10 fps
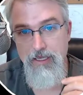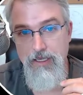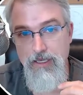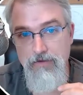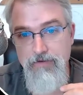
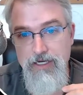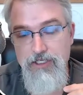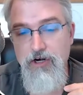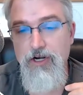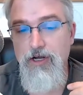If I
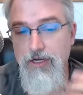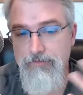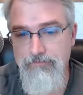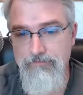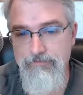turn it
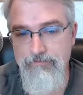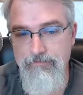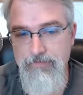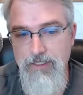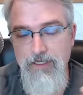on
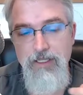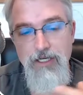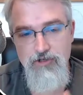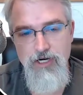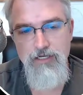
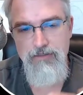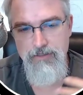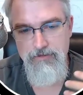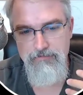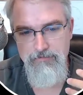
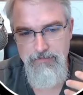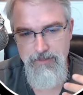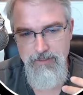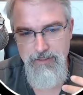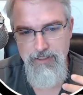electronically,
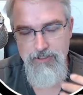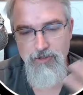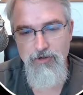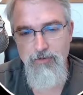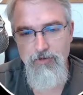the uh,
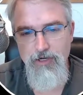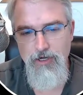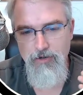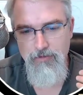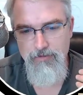solenoid will
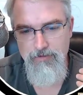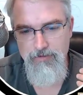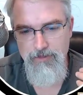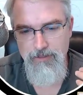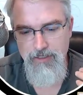go,
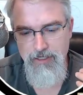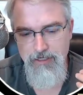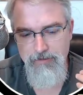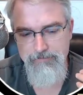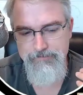the
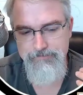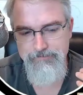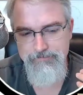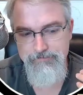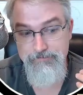um,
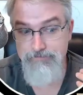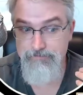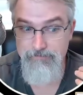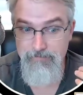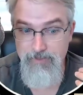
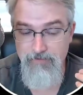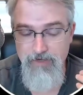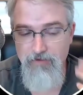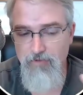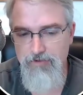the
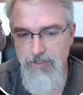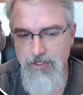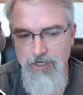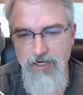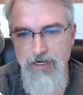valve will
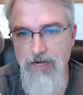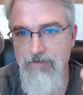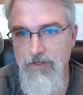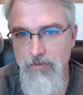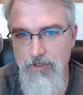turn on,
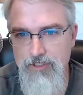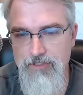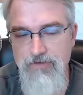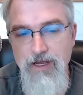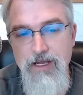everything will work
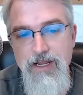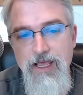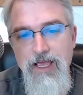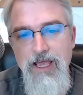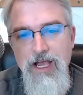just fine.
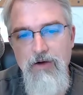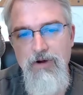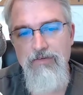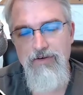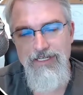
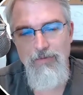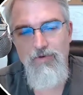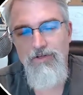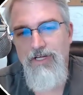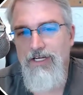However, it
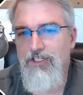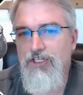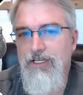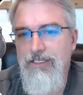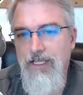will not
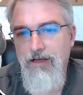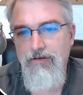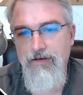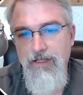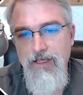shut
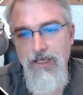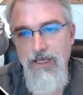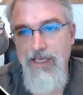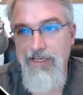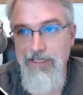down.
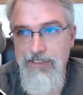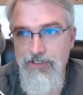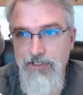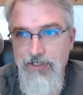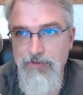And
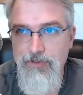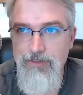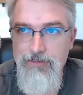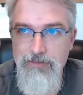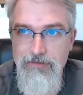last year it
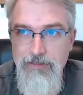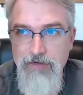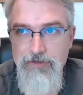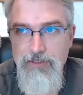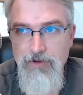was
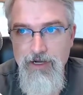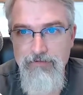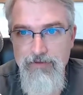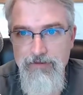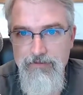every so
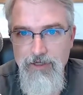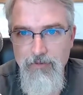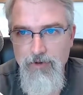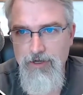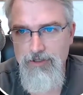often, you
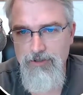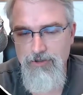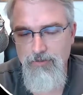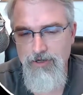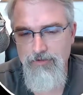know, one or
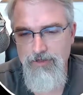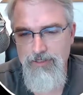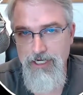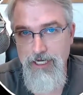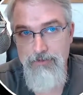two or one or three
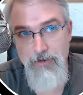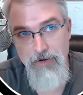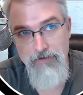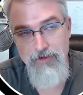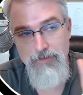times, my
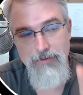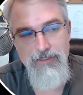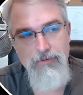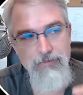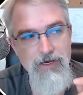wife could probably
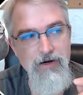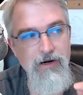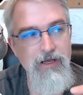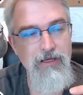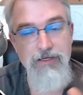tell me
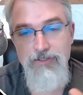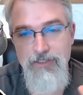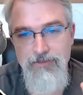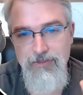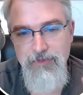better because
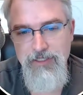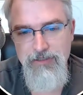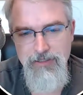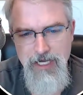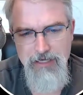she's the
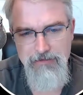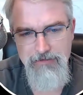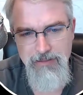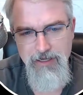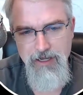sprinkler
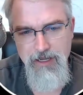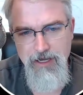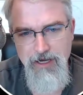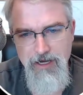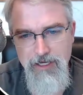goddess,
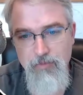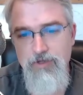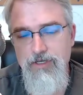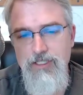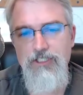uh, it
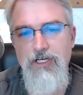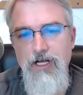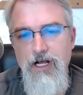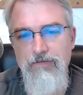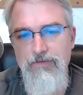would not shut
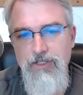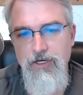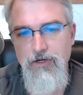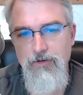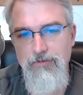off.
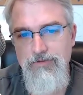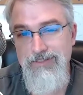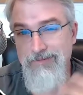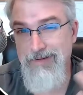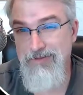So
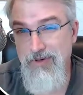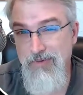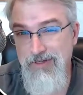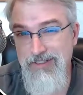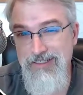sometimes it would
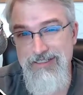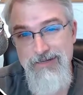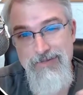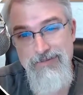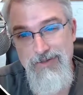work,
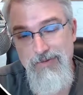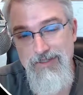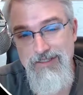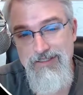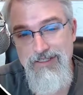sometimes it
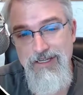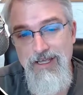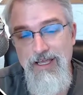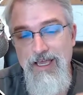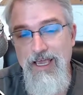wouldn't.
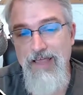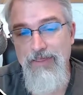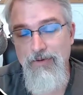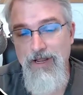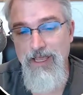
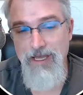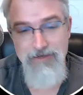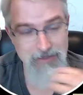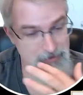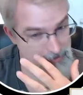And then what I
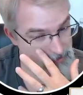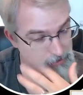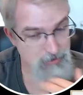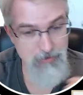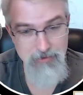had to go
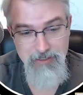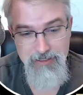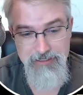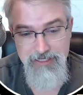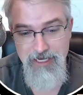do
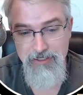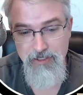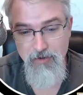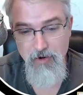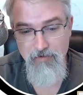is I had to
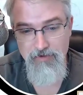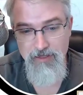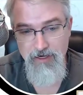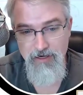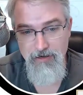go over
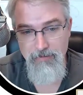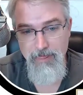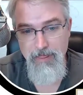there